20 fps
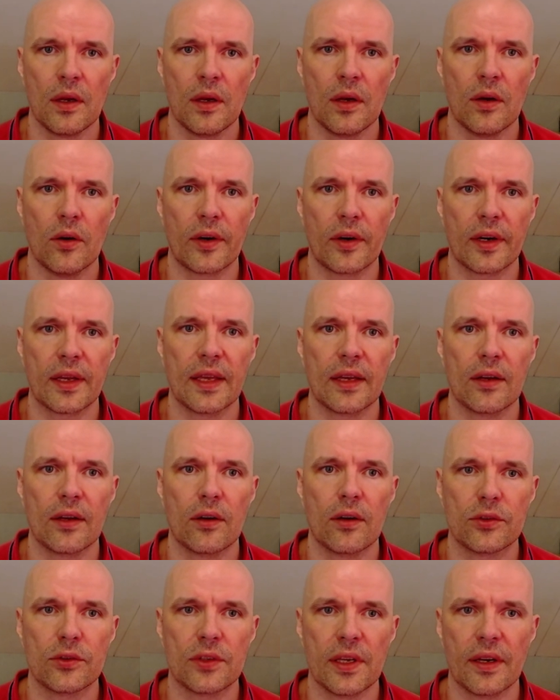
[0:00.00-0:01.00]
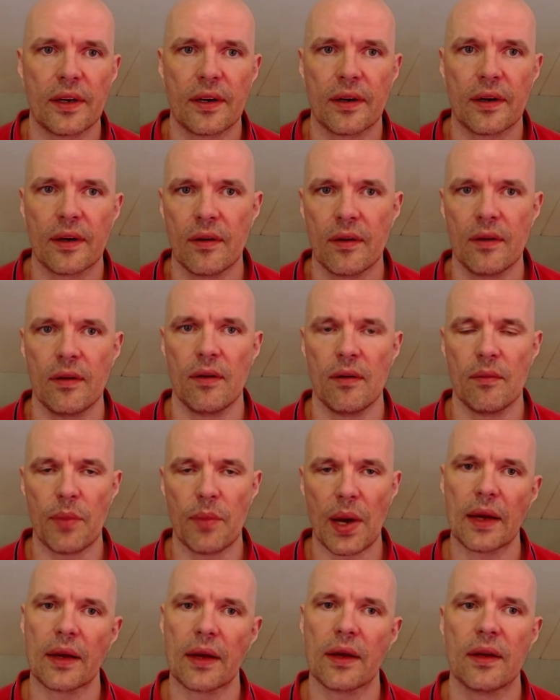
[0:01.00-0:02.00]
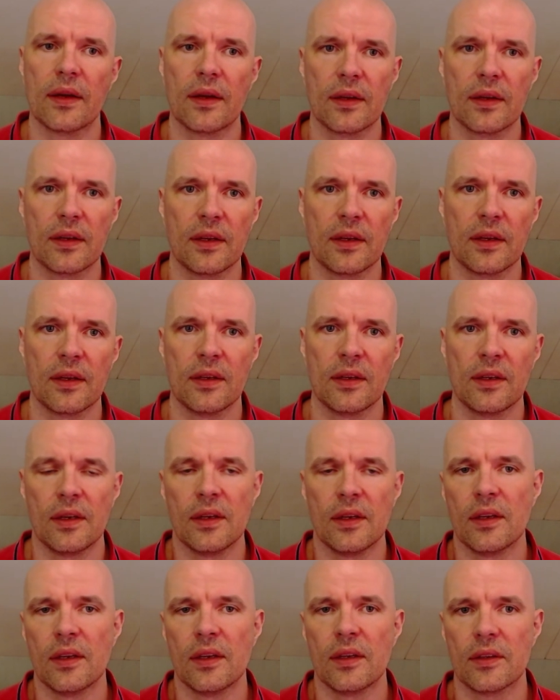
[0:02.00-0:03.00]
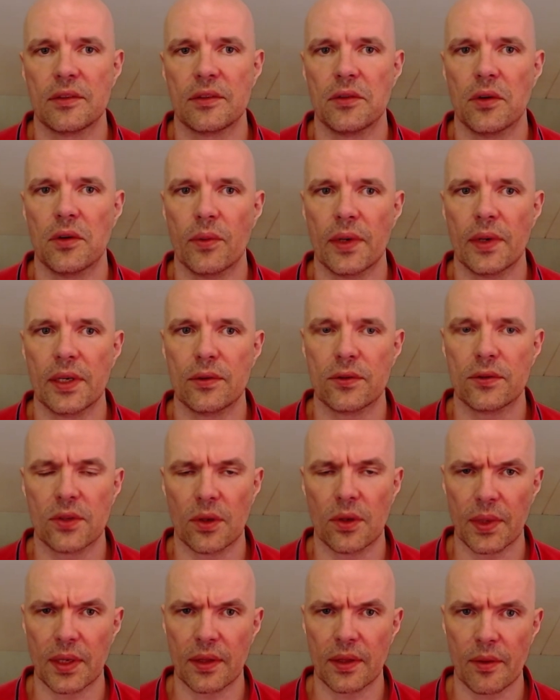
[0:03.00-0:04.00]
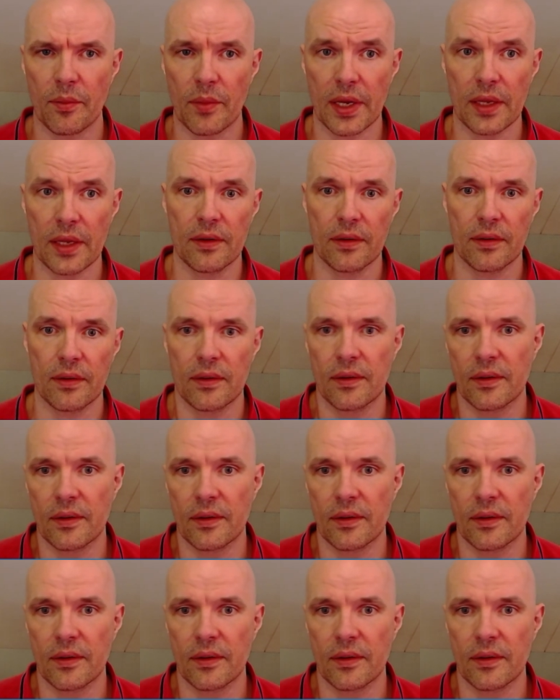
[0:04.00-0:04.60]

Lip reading: Or king goes here. Bang. There's no way to stopping the mate.